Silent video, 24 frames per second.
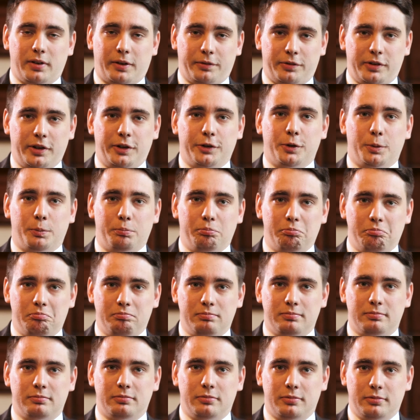I've seen some
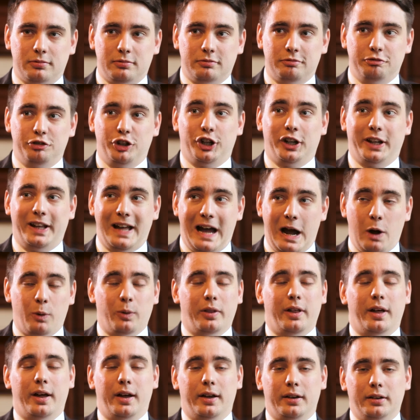really out
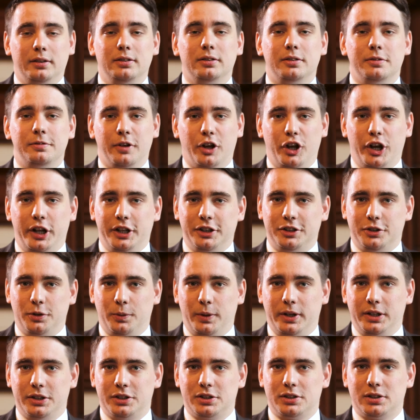there furniture
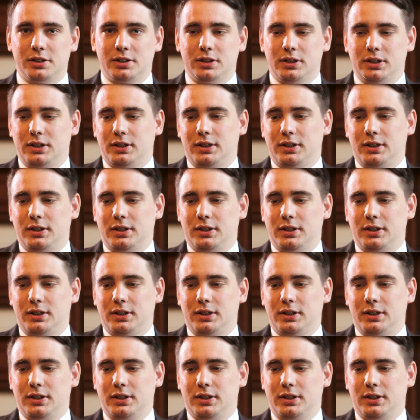which